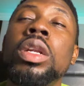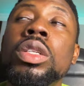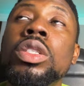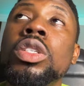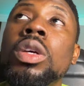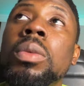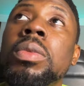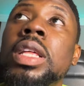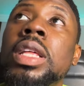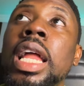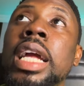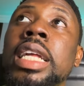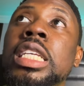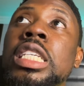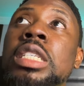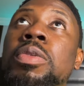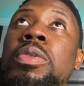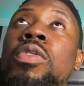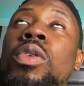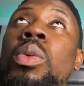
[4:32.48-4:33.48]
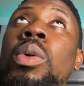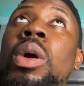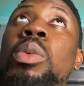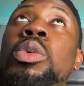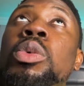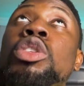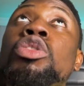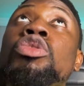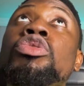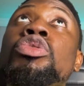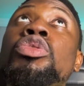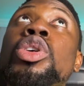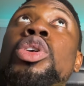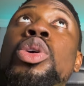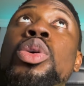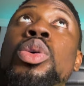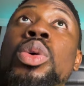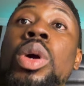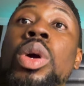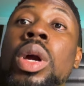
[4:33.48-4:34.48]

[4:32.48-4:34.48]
something like this before when we drew,